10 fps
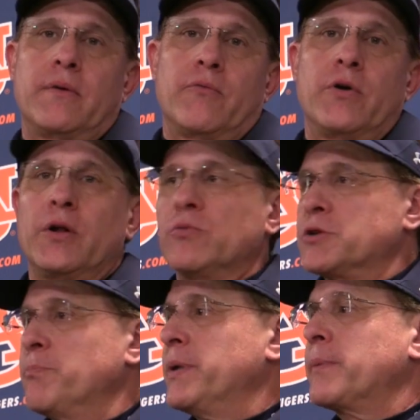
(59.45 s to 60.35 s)
really was
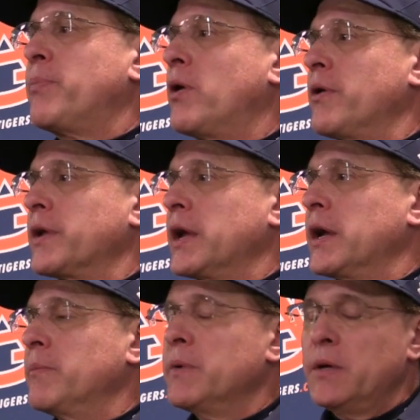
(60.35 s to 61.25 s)
a big part of the
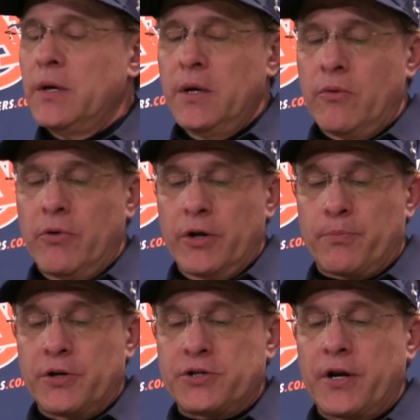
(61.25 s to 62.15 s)
game. Really
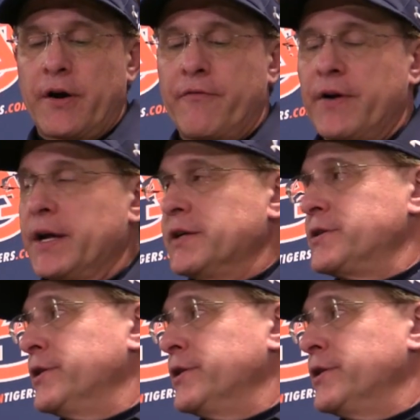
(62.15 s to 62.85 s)
appreciate our fans.